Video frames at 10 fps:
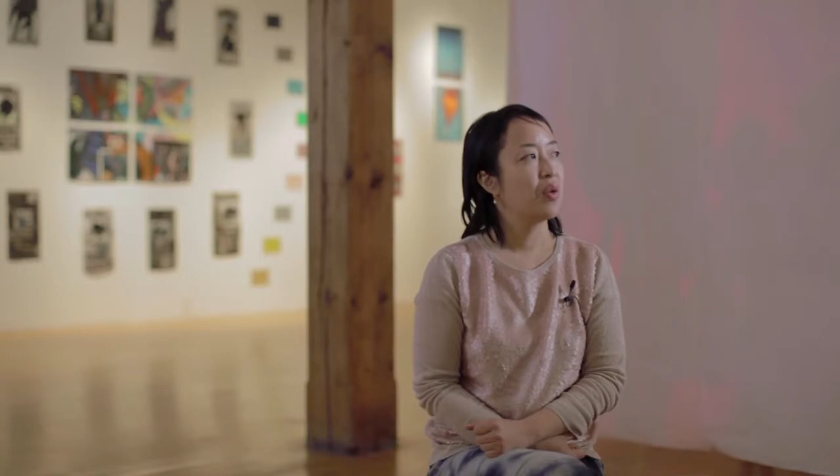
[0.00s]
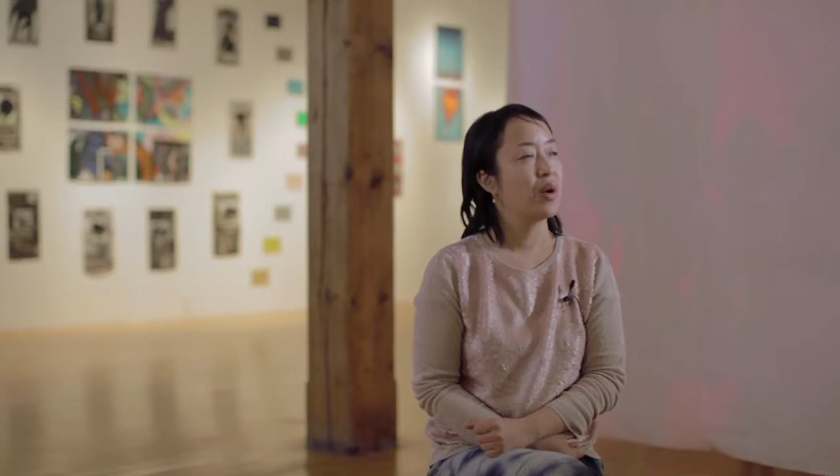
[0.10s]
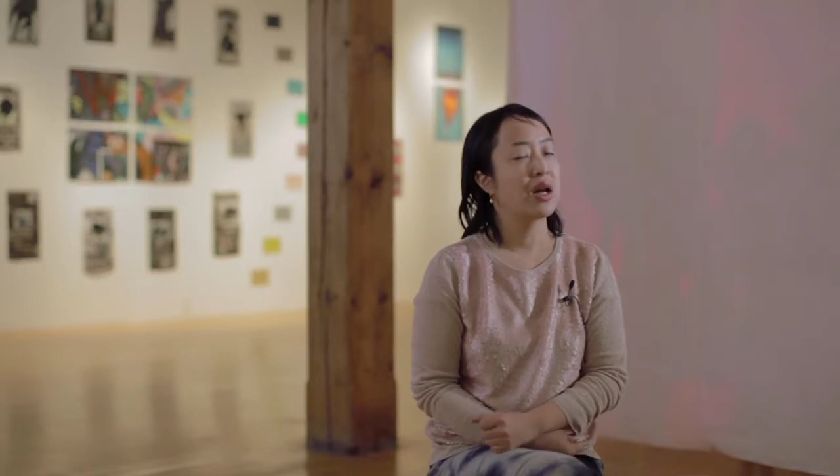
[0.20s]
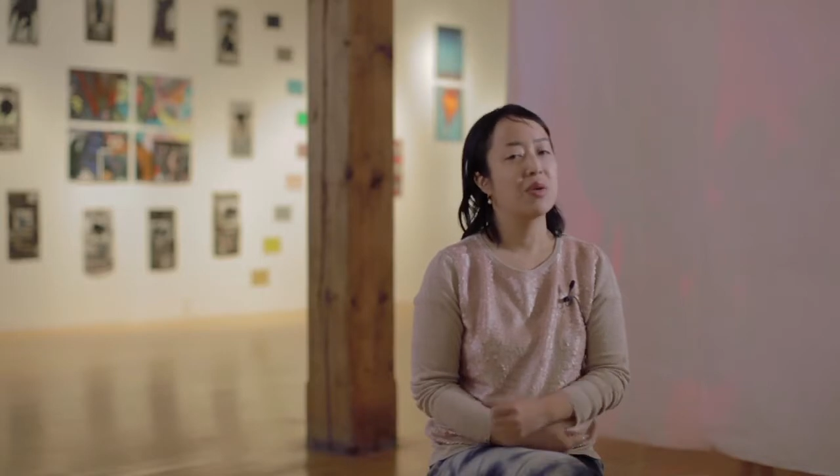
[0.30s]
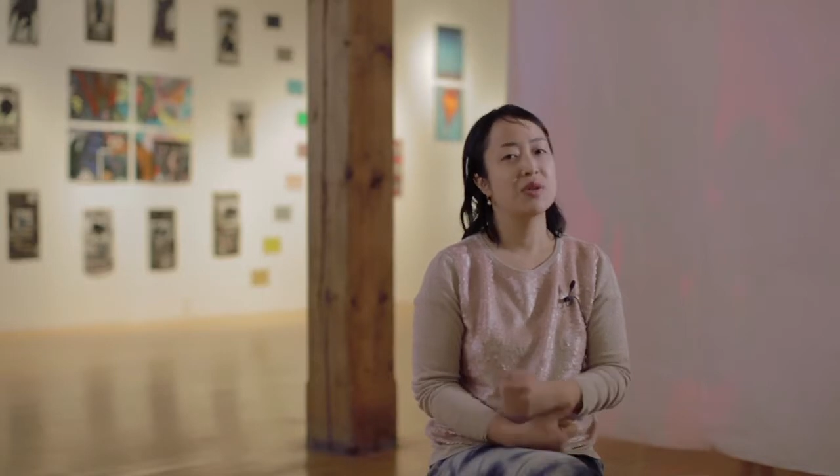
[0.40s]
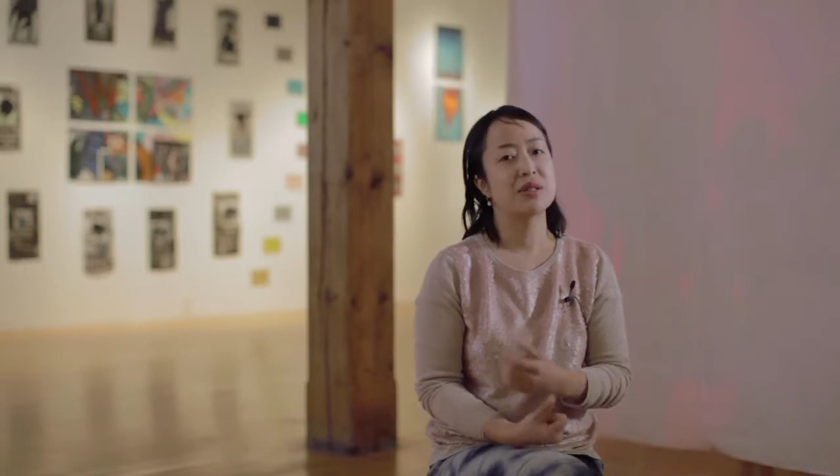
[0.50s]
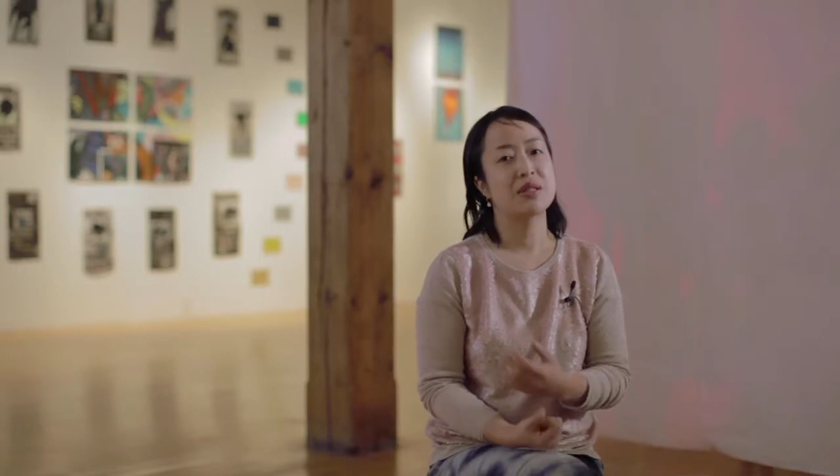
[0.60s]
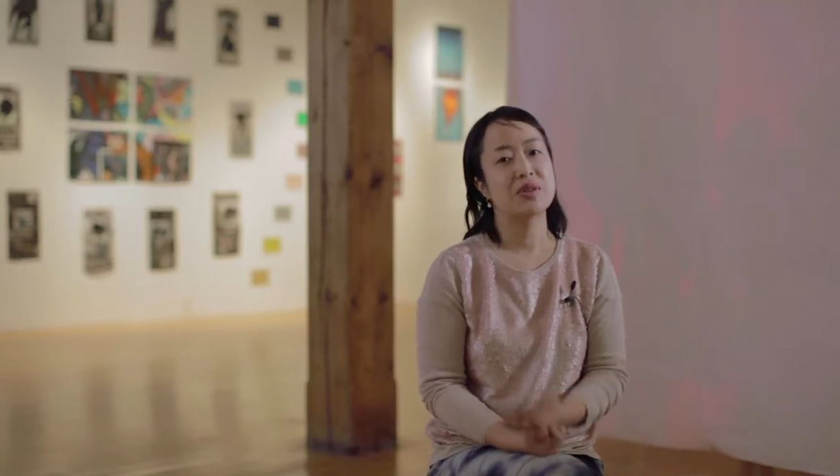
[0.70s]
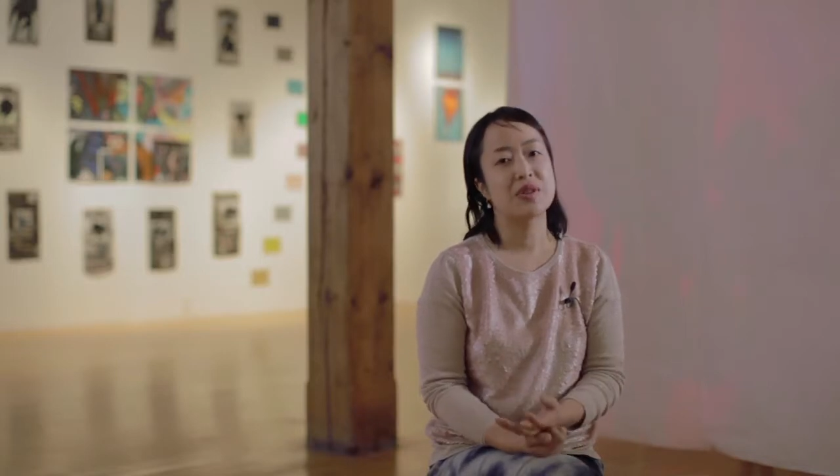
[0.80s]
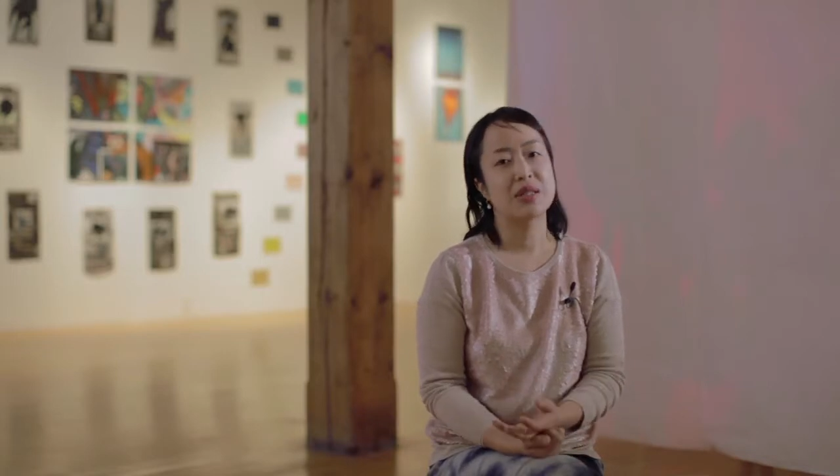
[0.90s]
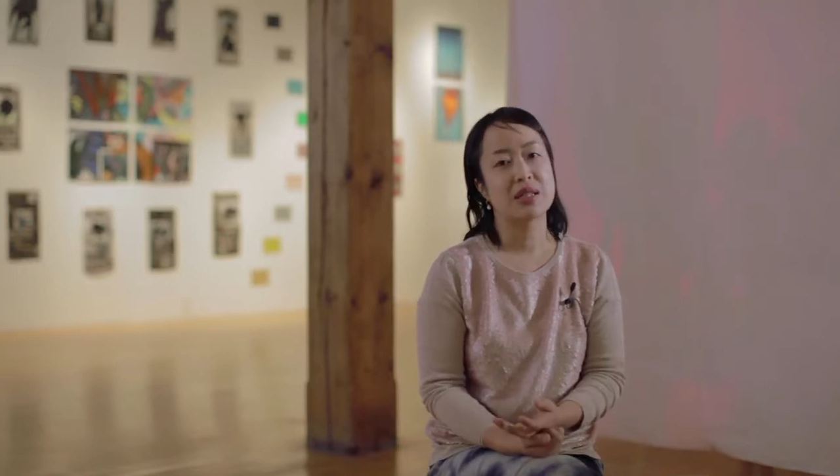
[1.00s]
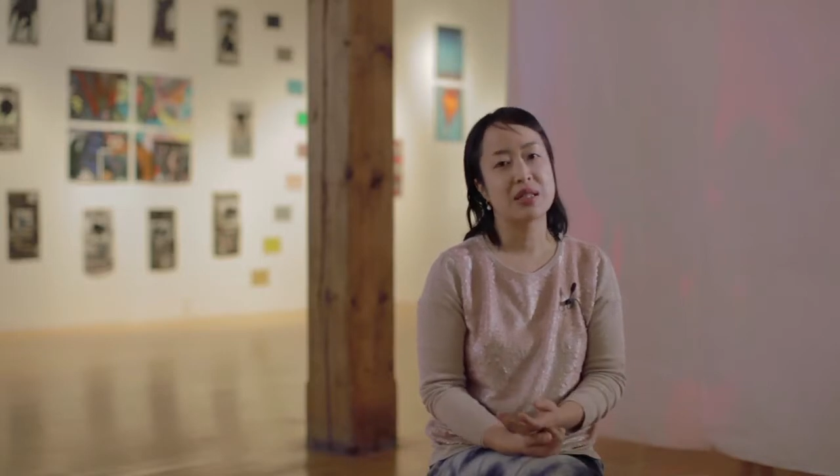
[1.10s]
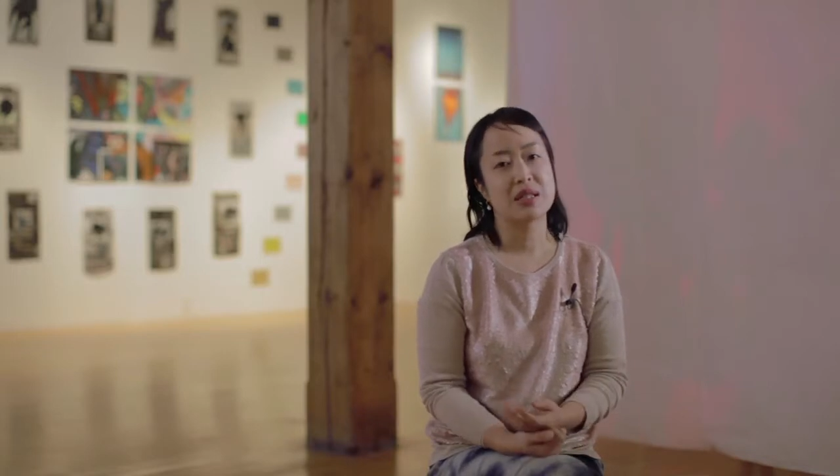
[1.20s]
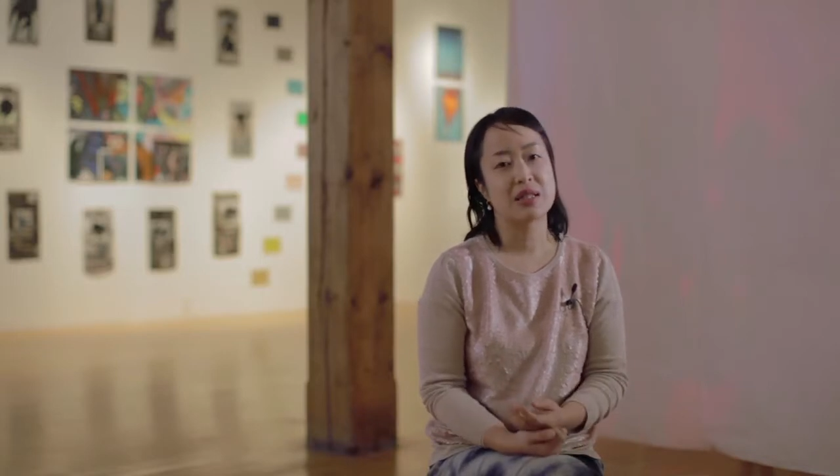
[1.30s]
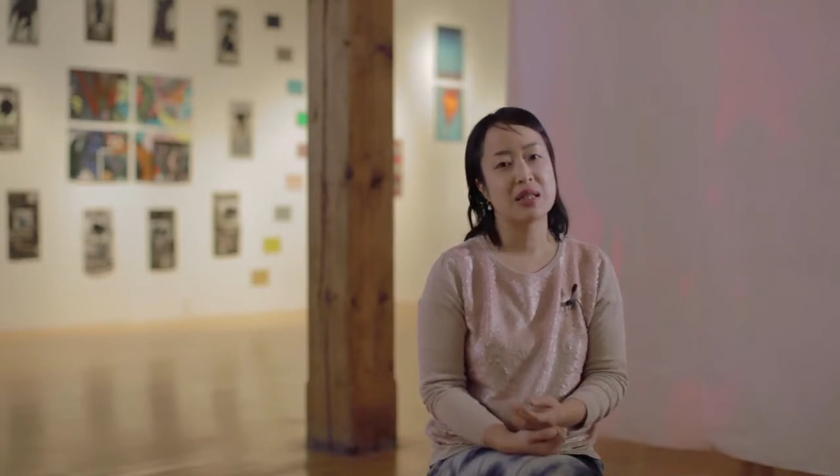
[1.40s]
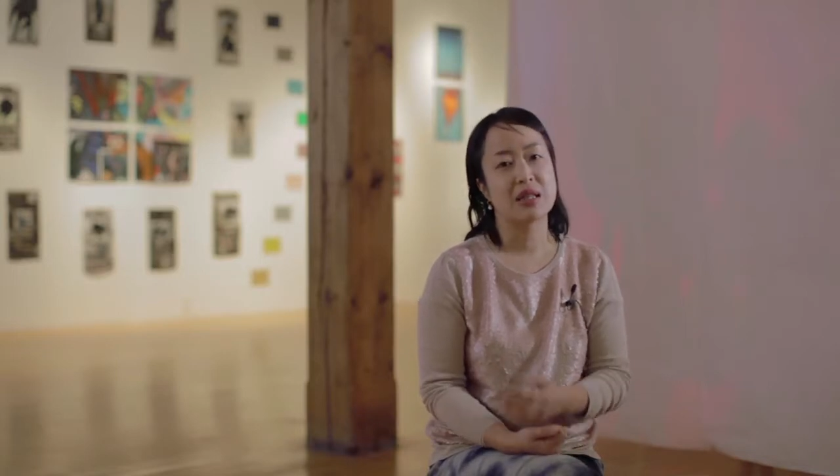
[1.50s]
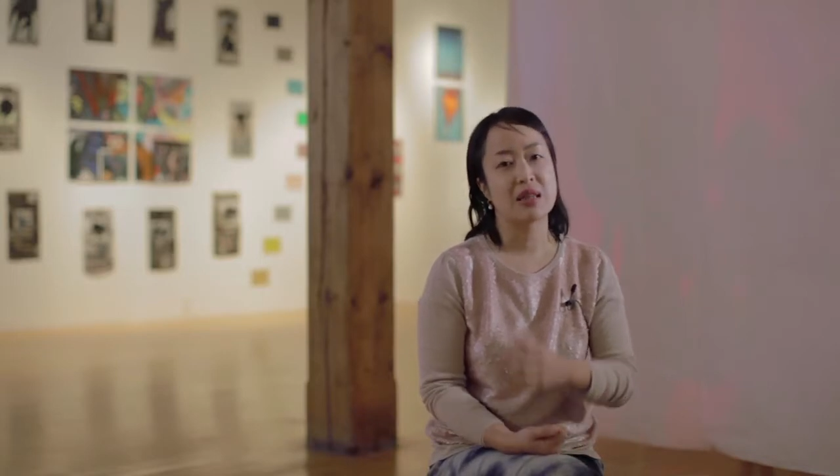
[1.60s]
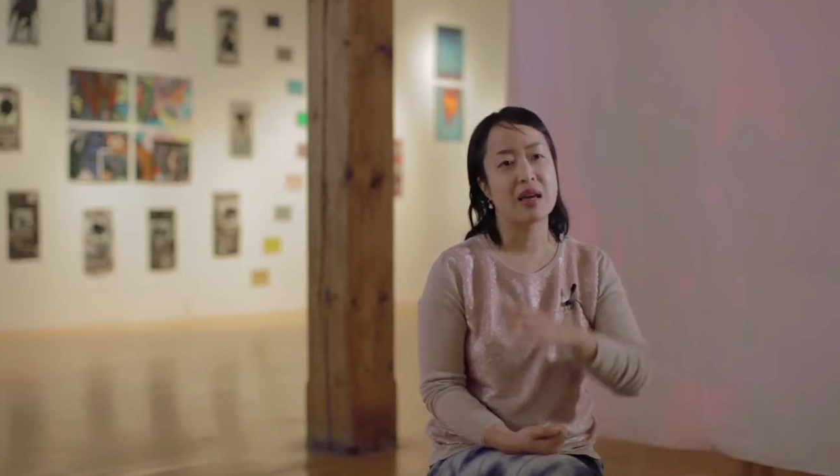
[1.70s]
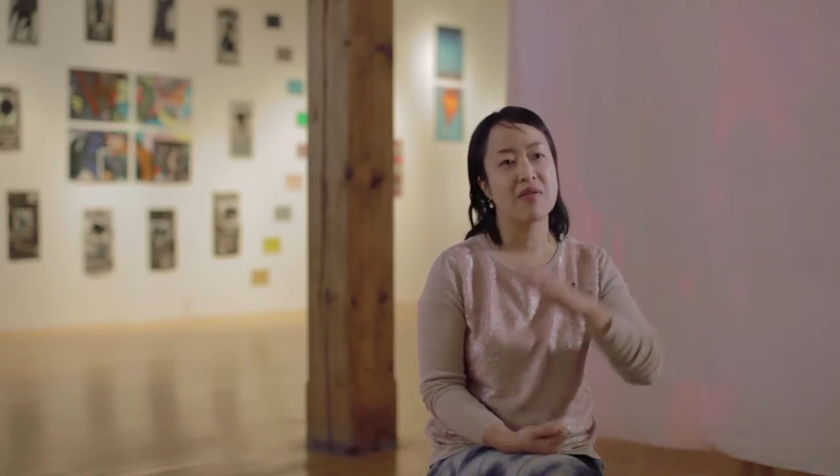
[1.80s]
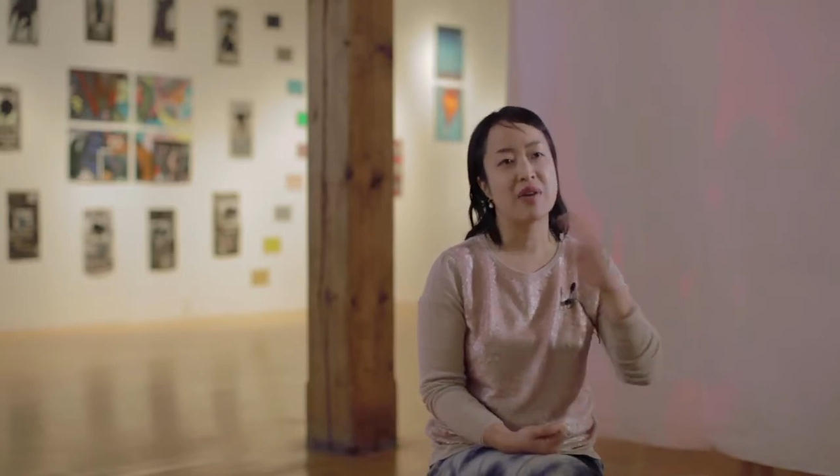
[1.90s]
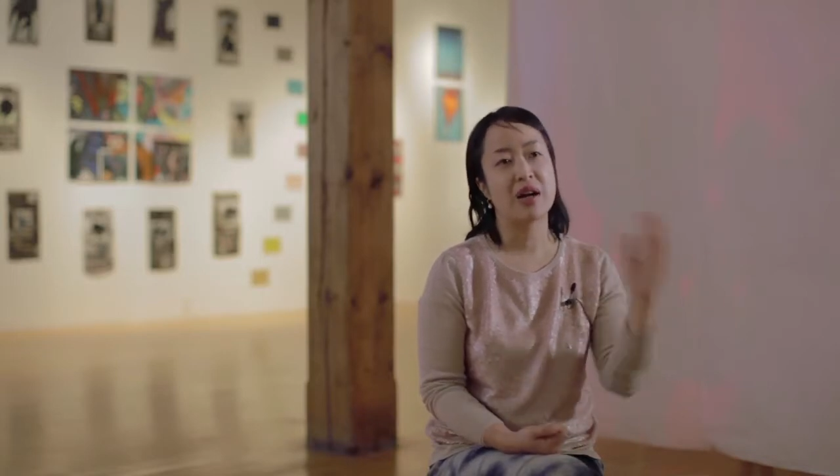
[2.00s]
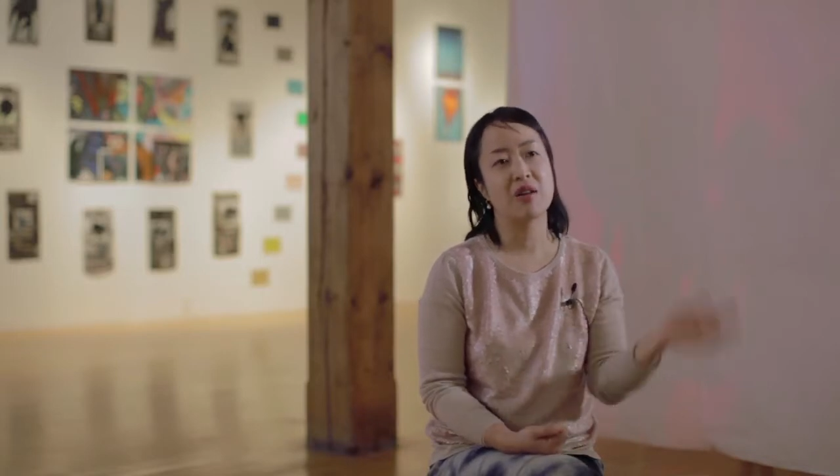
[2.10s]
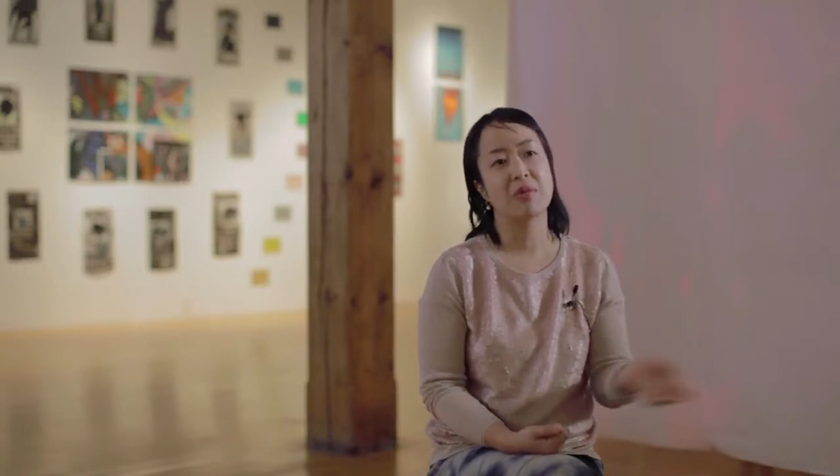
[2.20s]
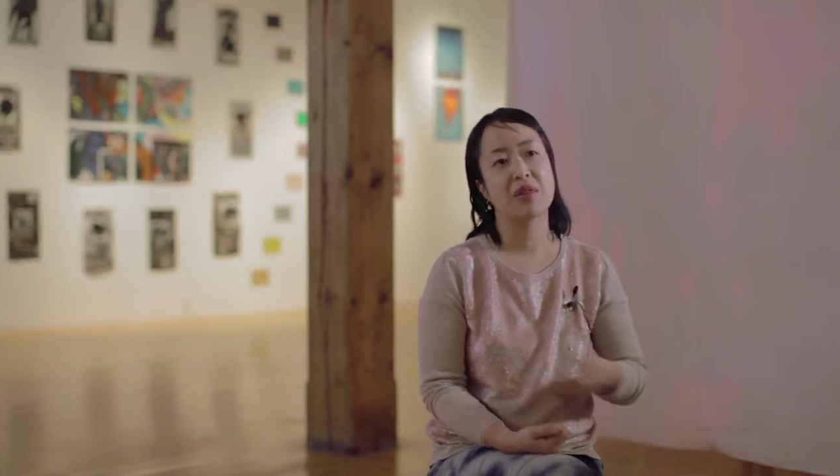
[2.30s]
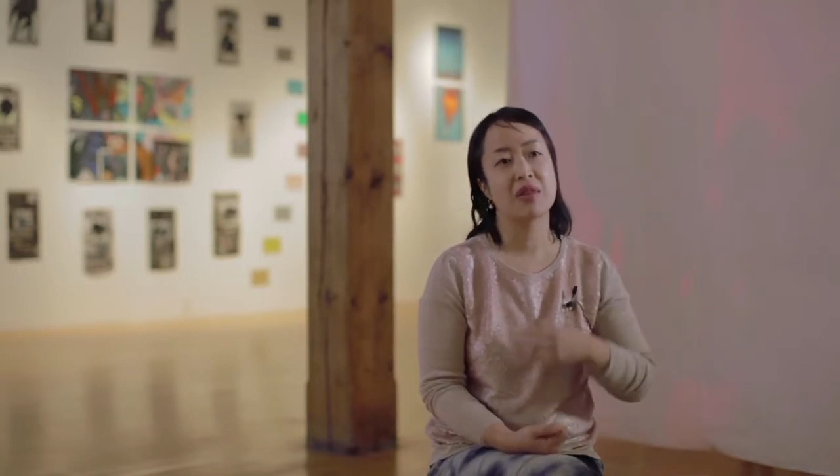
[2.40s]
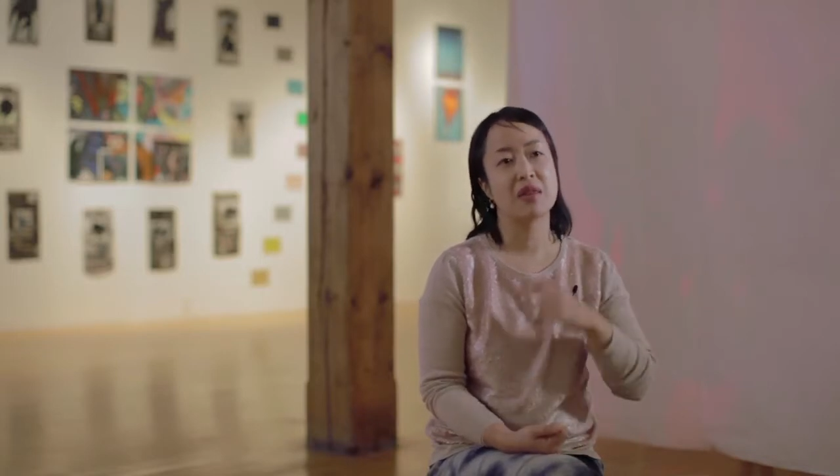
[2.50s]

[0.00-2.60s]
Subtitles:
What I was interested in is that the environment